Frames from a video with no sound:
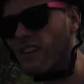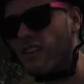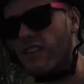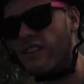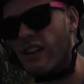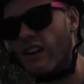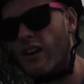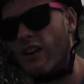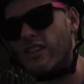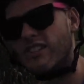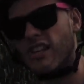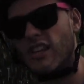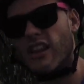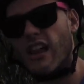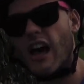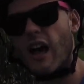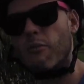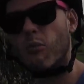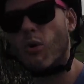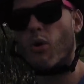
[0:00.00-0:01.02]
There's a
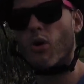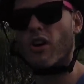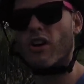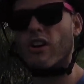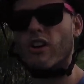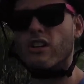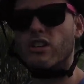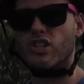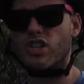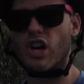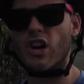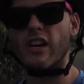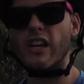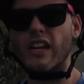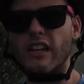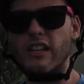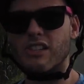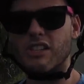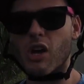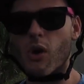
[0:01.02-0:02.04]
lot more
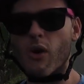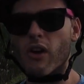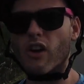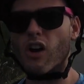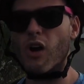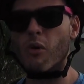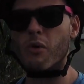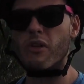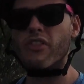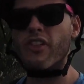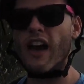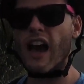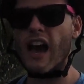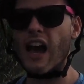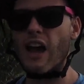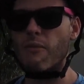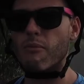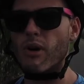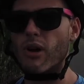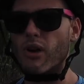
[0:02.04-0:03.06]
jerkiness going on with the
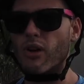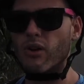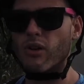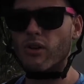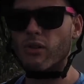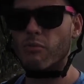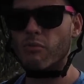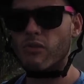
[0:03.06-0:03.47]
high mode